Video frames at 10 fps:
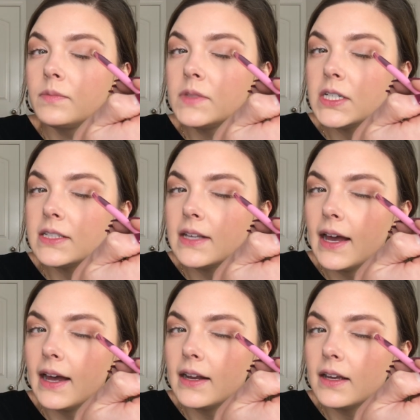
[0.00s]
I'm just
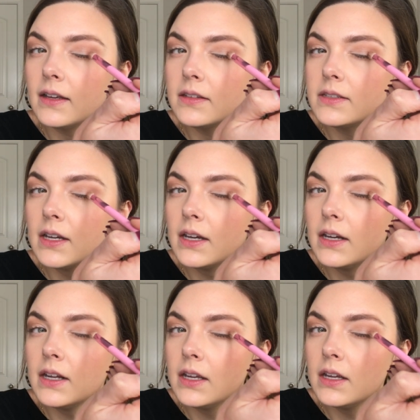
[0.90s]
adding
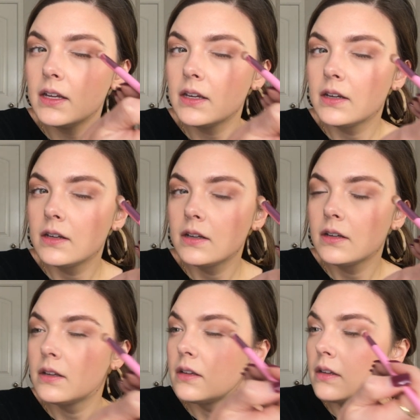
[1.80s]
tiny
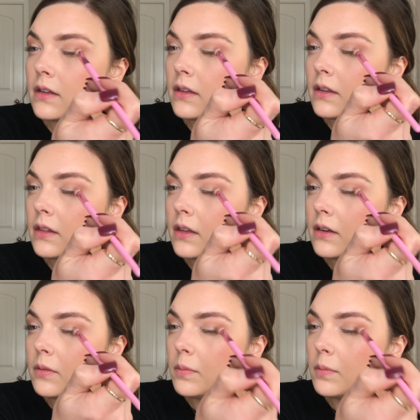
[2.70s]
little